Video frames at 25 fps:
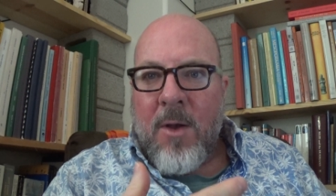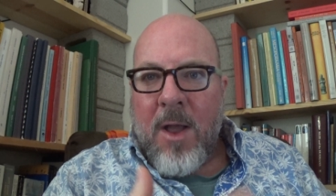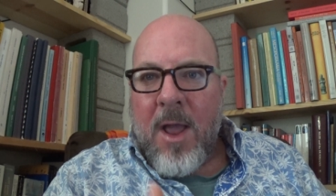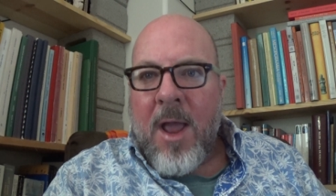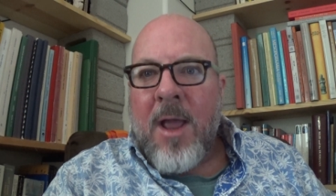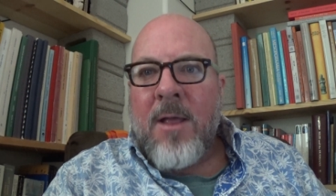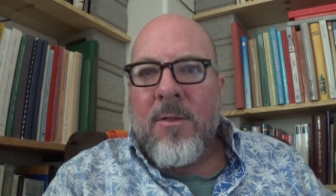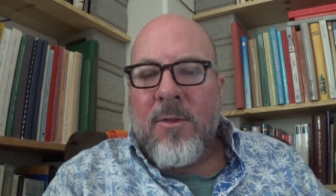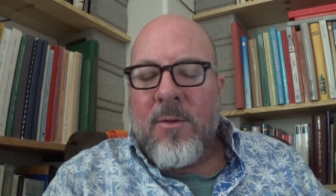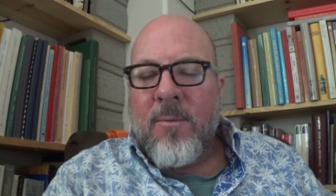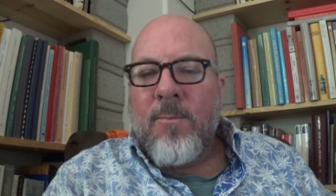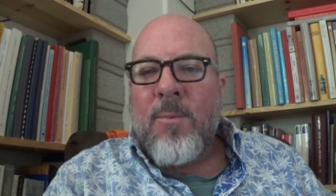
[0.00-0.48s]

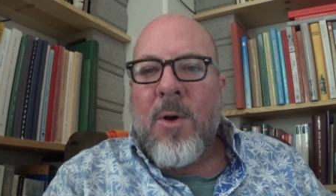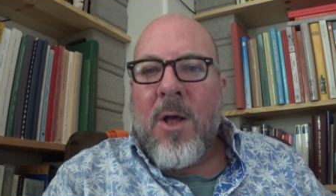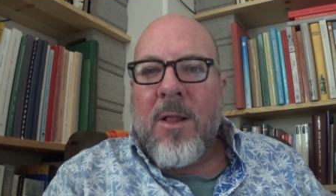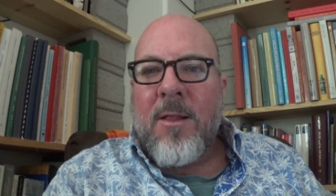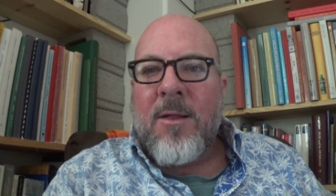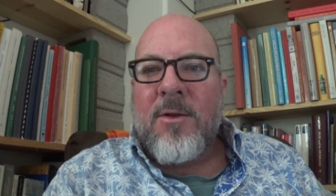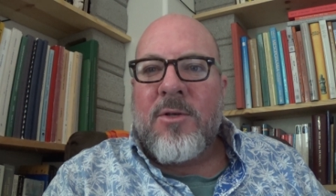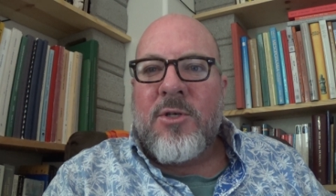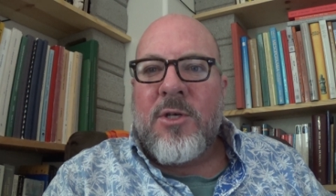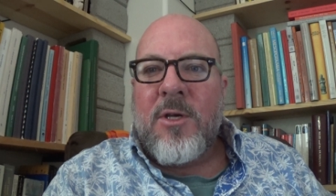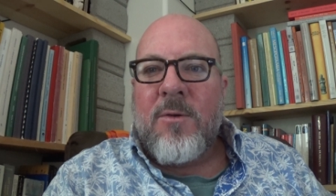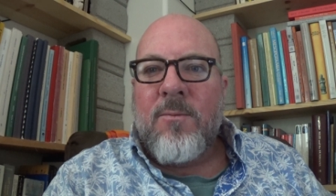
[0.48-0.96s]

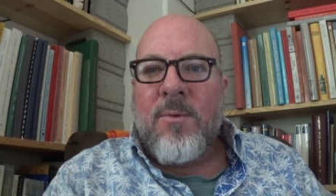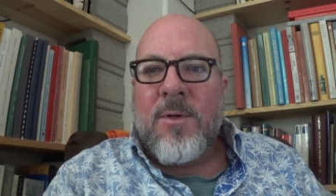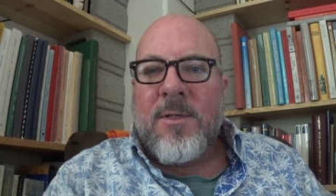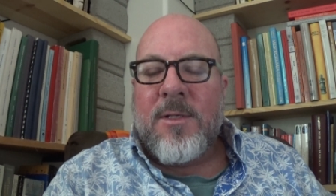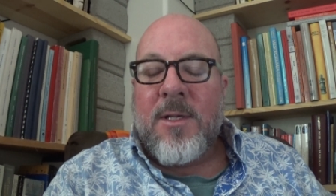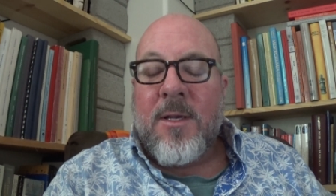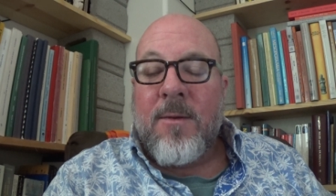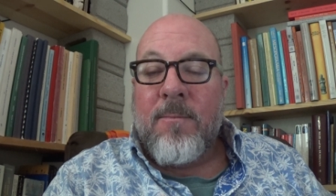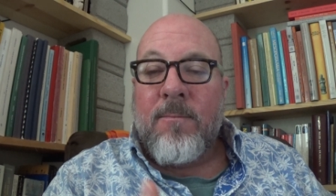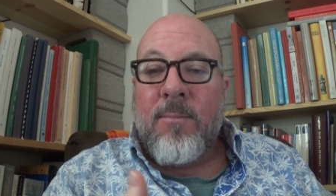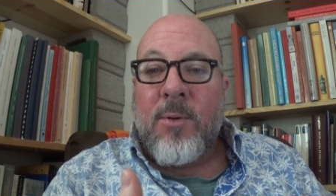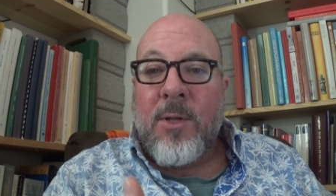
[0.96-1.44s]
anthropology
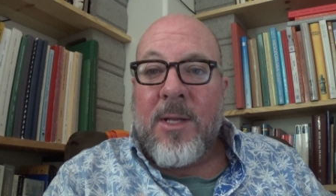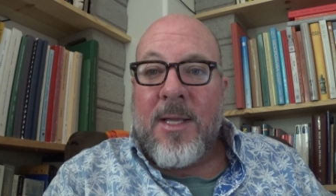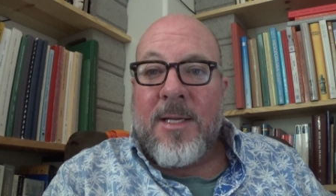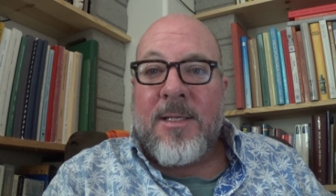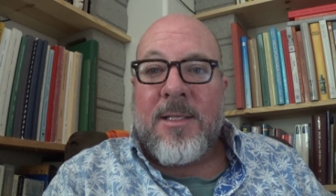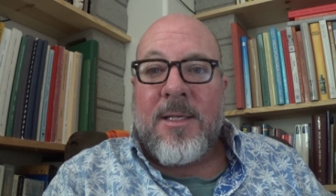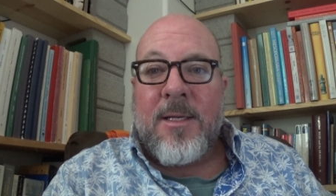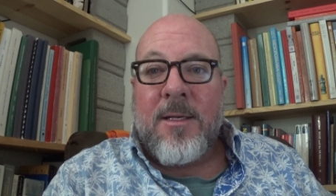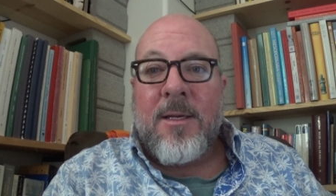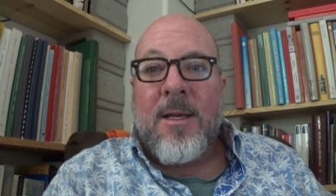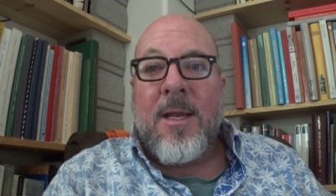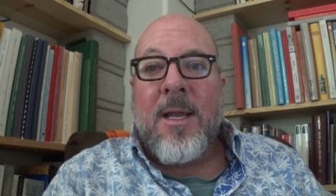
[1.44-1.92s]
was
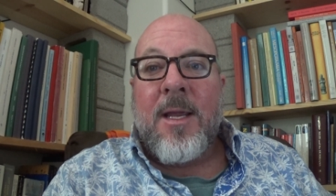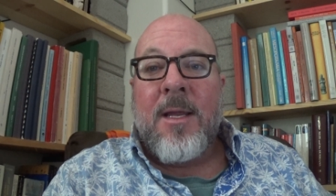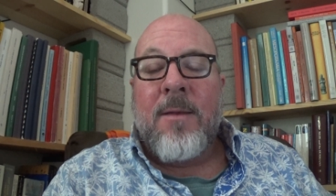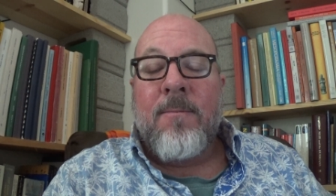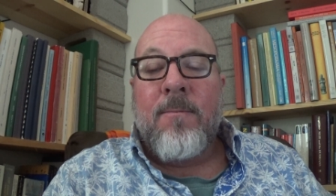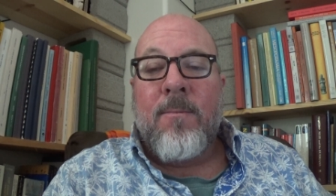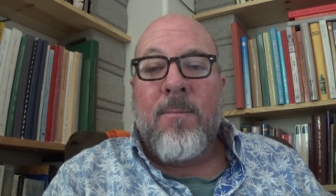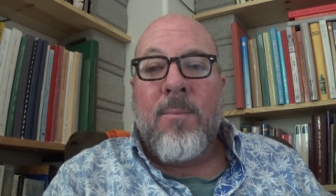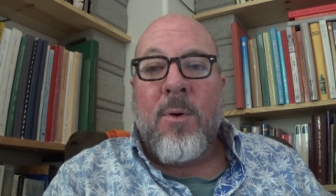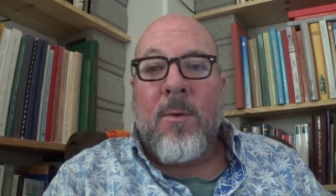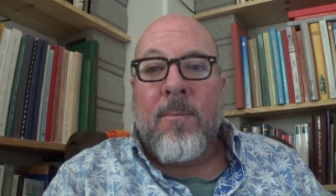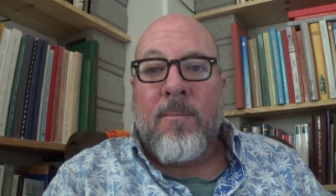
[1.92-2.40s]
complicit
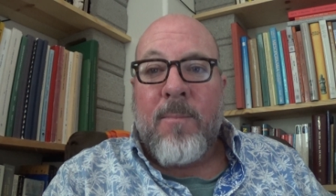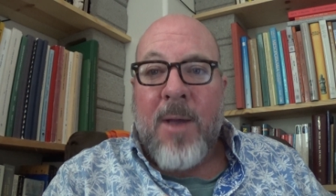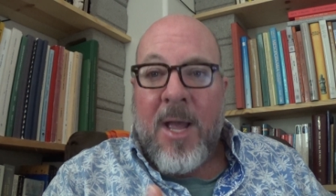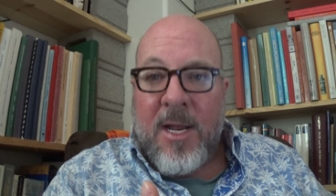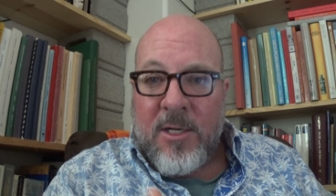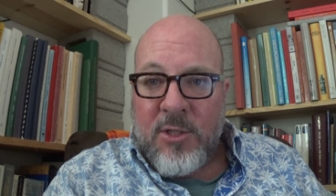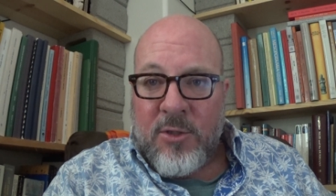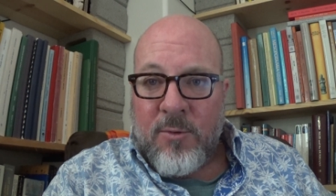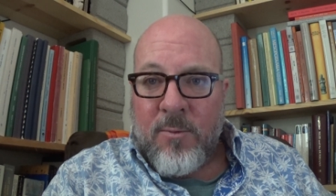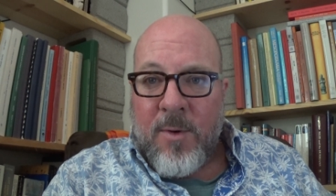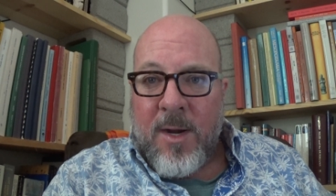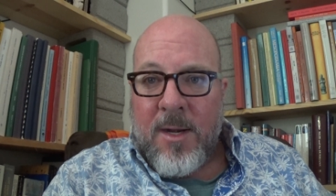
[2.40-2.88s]
in
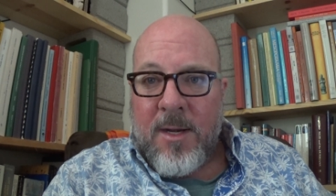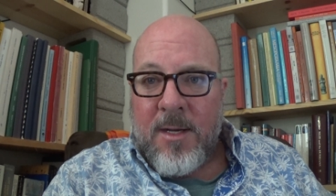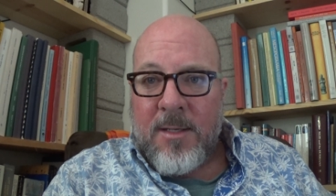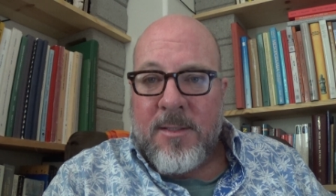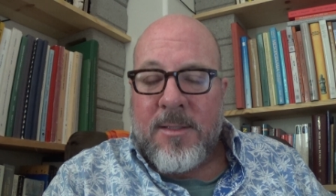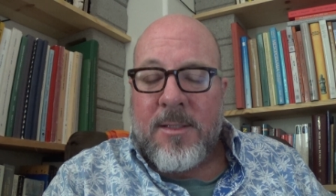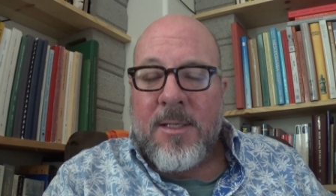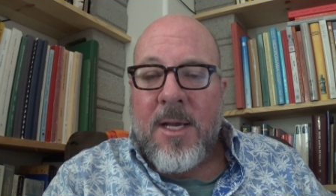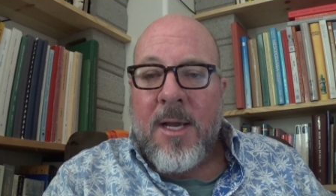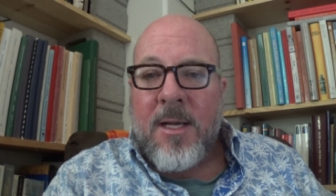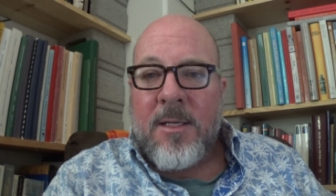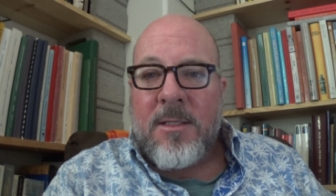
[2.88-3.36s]
perpetuating
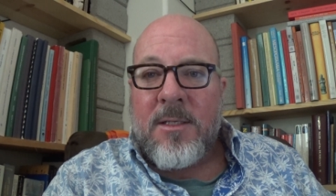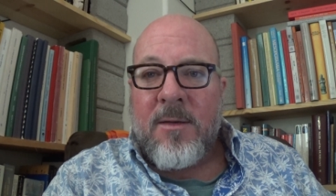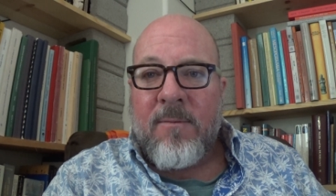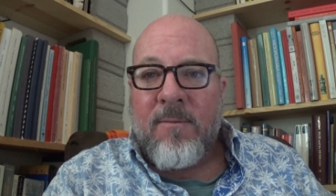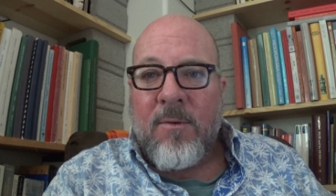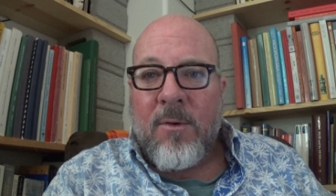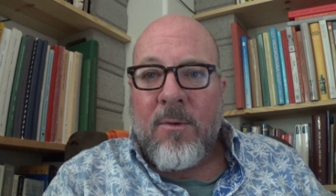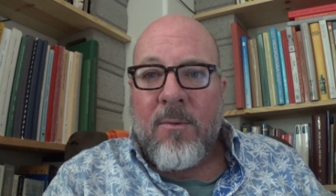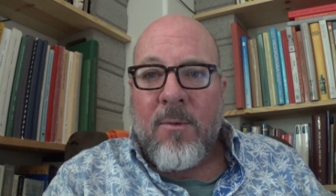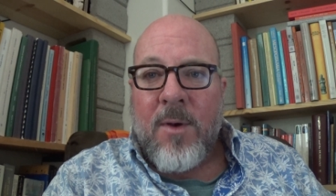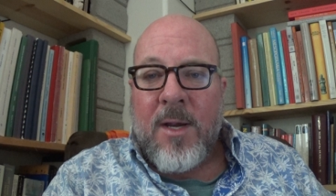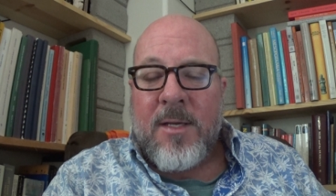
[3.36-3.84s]

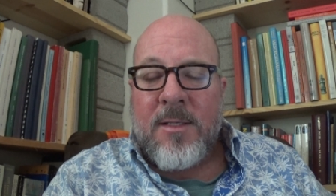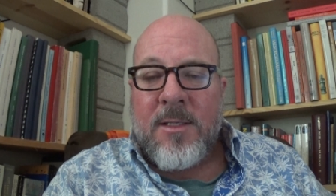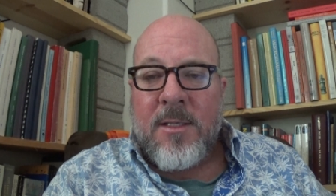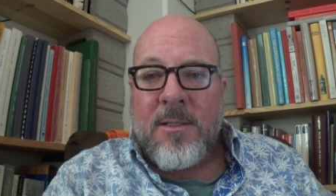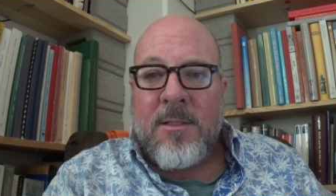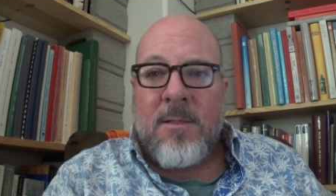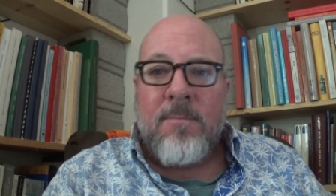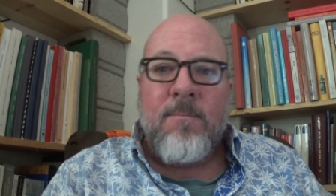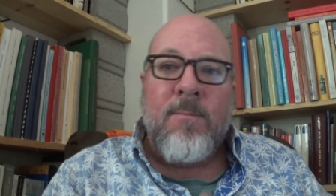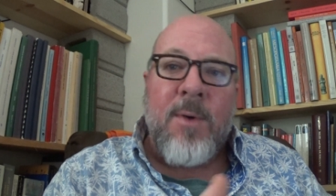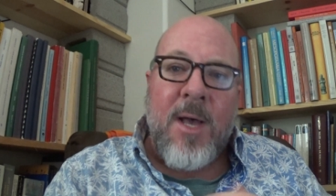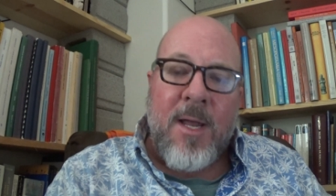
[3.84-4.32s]
scientific
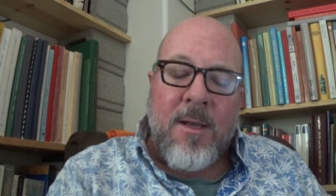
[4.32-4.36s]
racism,